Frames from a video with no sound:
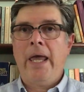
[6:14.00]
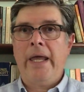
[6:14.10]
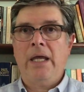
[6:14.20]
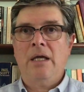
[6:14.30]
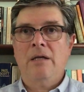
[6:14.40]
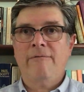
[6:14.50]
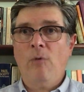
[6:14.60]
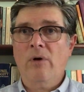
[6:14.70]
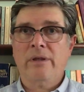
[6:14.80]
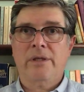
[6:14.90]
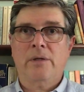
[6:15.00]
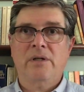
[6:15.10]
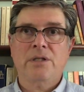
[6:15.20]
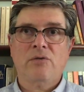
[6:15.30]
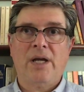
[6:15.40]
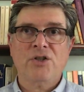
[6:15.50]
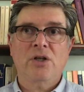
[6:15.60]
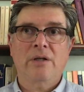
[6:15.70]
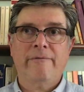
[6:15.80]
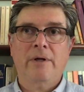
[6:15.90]
And 4th, they're a
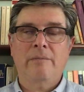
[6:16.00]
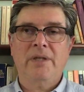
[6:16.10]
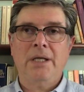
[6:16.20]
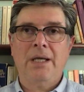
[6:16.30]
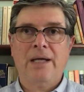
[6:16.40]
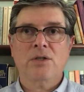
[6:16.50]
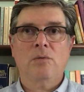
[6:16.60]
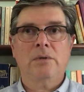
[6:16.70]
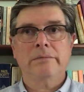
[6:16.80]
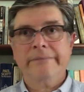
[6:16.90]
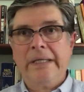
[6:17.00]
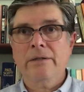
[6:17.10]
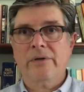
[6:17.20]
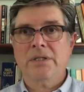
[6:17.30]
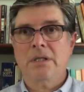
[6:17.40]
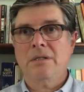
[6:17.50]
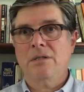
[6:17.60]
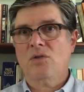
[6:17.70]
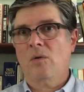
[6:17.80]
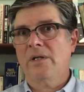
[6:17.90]
distraction from the actual interesting
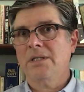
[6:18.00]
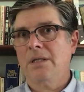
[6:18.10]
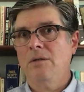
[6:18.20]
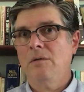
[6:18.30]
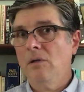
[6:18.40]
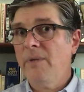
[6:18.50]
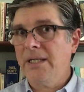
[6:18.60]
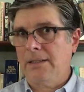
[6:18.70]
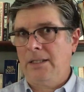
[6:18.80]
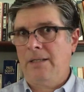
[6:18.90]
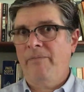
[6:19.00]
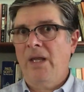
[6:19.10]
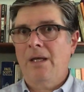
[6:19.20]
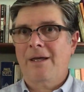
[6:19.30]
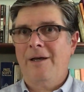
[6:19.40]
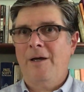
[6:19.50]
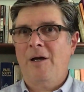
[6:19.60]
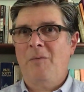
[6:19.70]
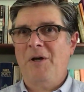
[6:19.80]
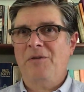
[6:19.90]
stories that you could be telling
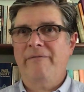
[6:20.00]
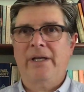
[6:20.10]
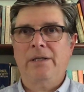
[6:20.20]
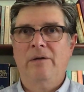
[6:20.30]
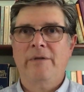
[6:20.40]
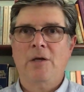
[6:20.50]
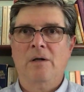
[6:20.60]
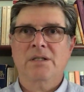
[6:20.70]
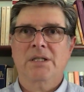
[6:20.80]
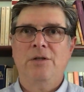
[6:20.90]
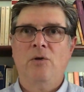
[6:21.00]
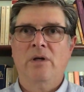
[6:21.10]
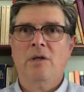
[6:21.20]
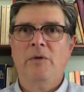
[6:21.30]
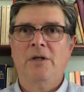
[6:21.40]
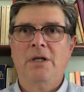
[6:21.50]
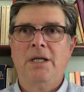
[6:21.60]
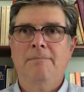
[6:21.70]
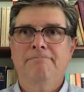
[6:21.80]
about the value of the arts in your community.